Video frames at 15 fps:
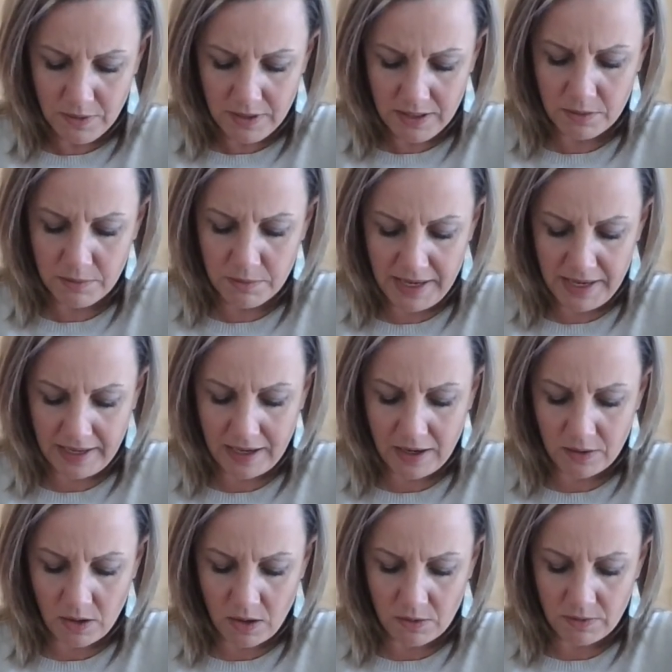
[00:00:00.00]
They'll make
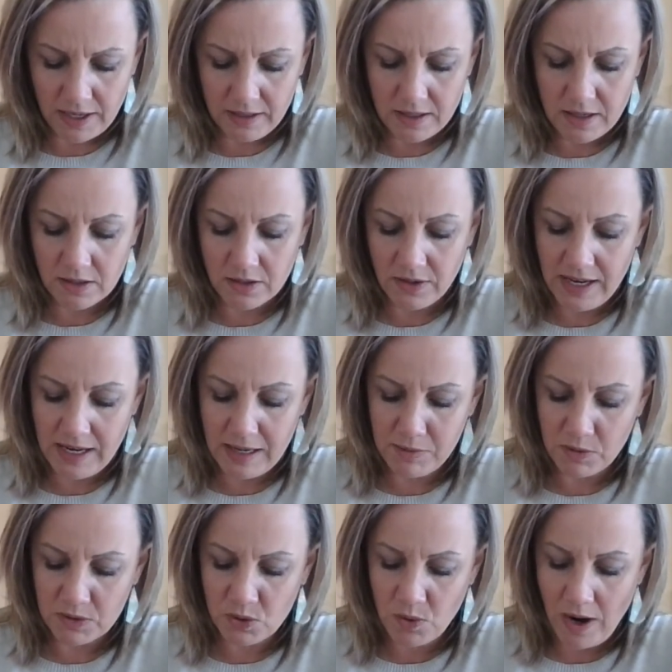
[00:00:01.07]
out all right. Uncle Hammer
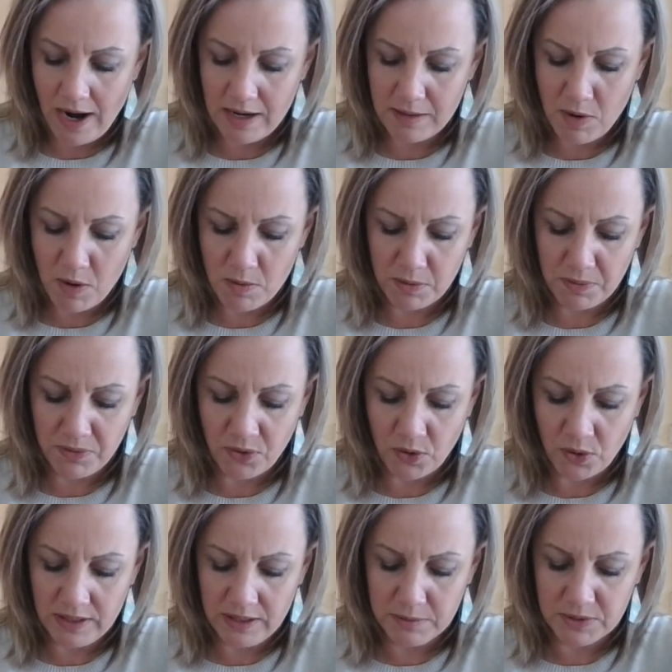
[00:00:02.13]
was quiet a moment
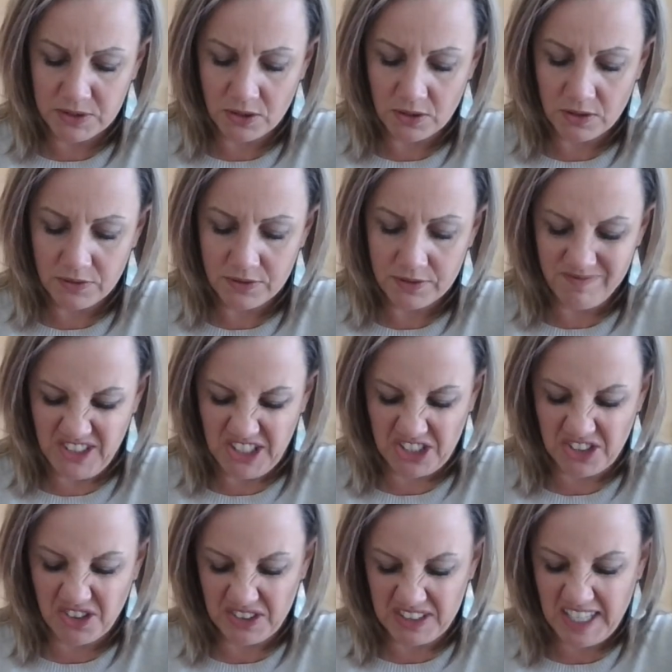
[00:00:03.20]
before he observed, just
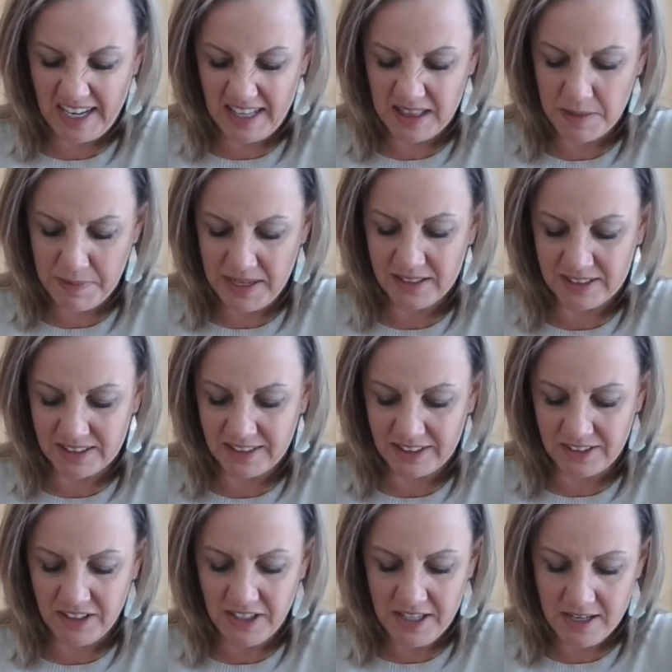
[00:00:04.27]
gonna tighten the belt a
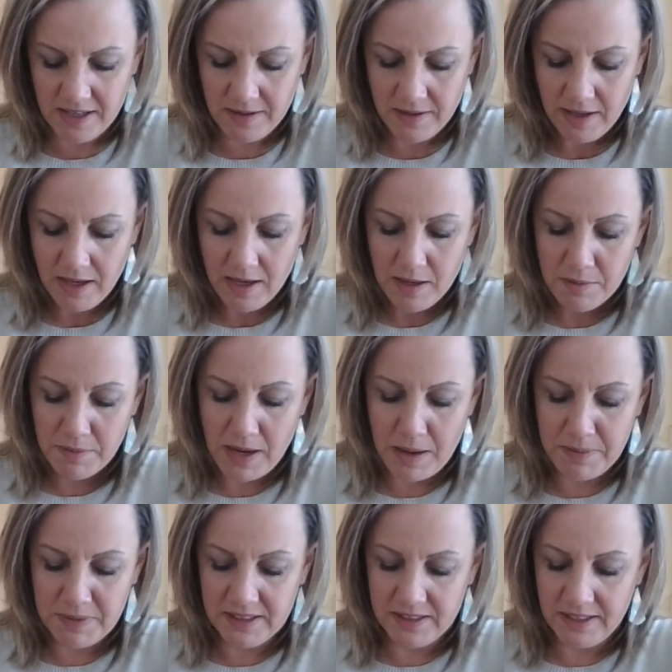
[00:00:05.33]
little, huh?
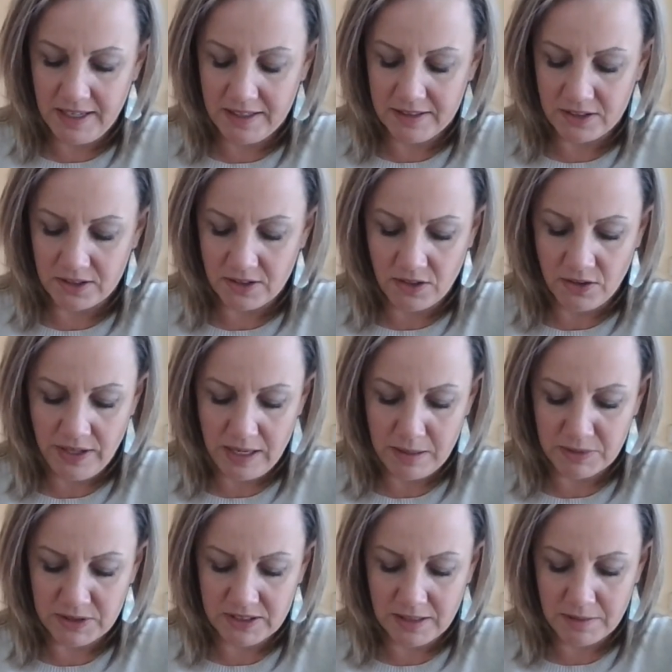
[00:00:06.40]
Papa didn't answer. Uncle
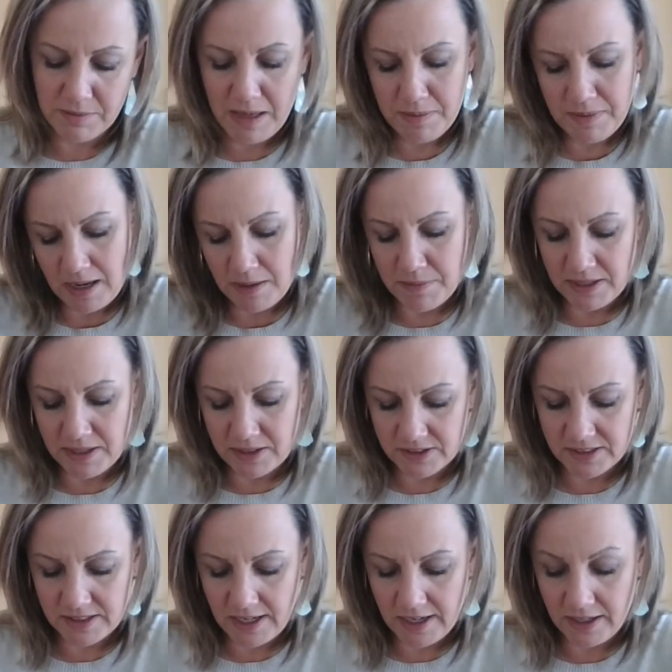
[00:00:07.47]
Hammer said, maybe I better
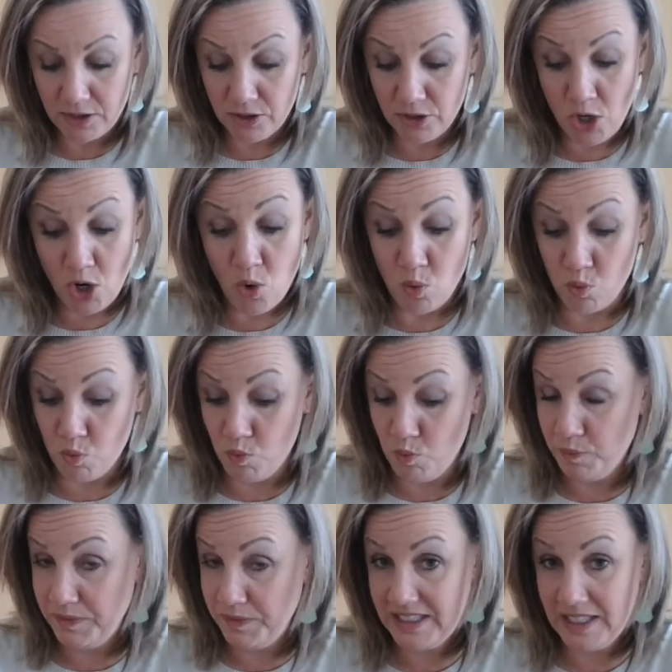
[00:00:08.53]
stay. Nope,
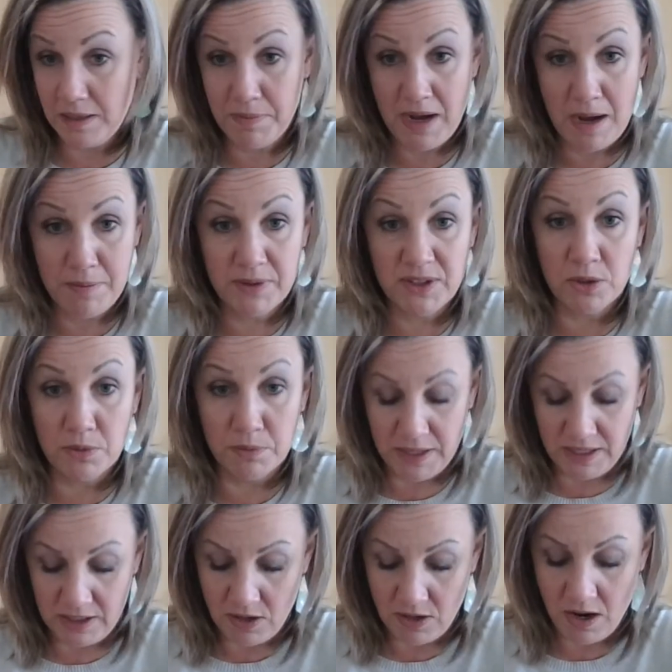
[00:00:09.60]
said Papa. You're
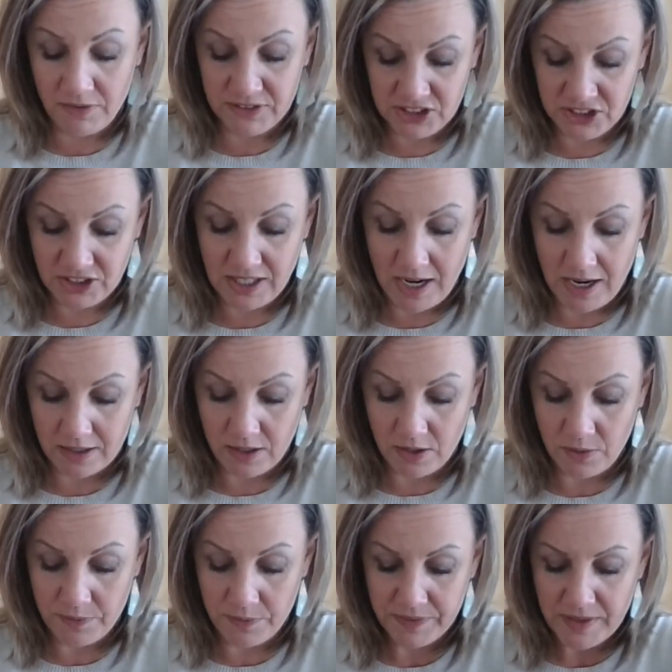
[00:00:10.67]
better off in Chicago.